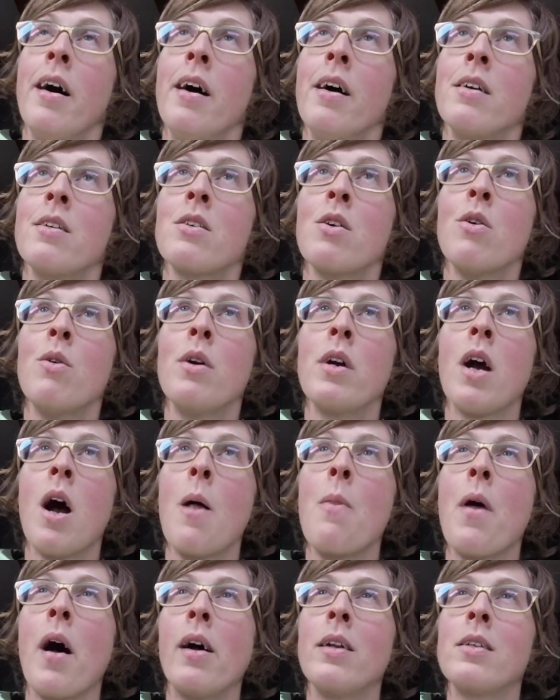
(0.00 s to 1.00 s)
So we
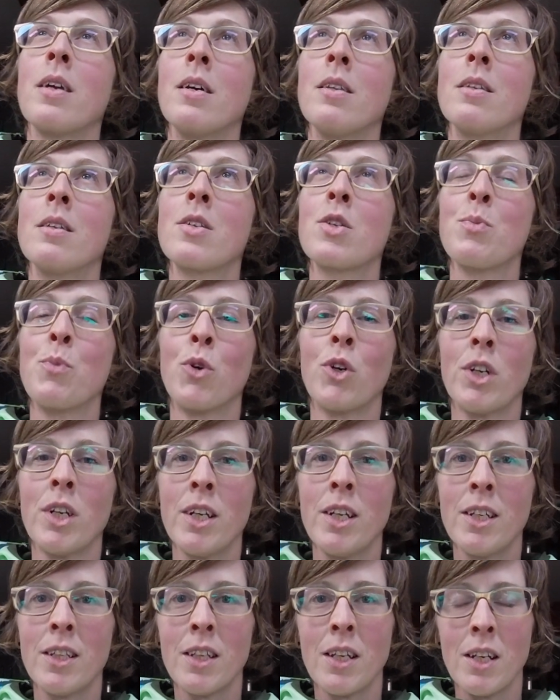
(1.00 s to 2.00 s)
got that done this
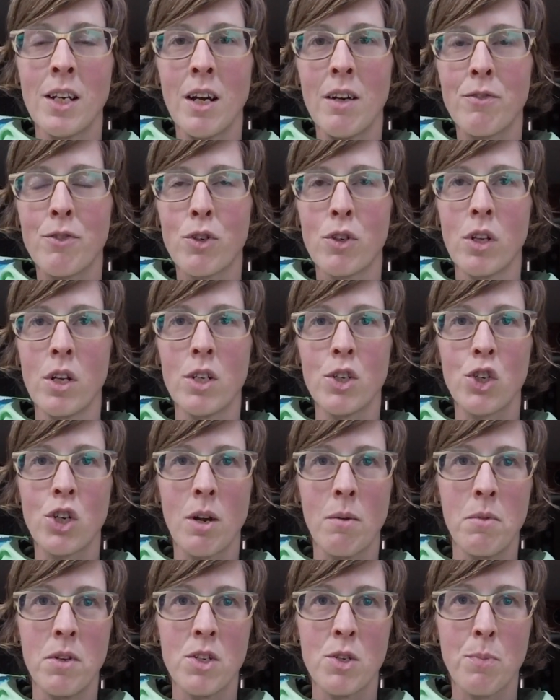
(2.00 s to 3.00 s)
morning, and then after lunch,
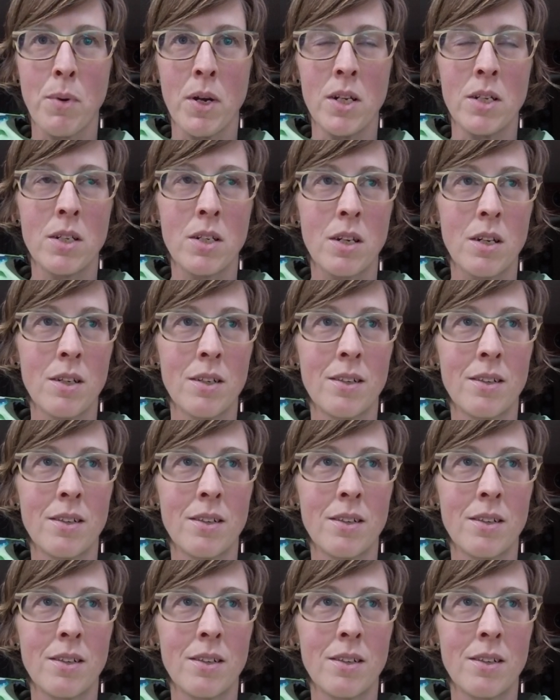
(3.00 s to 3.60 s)
Emmy spent,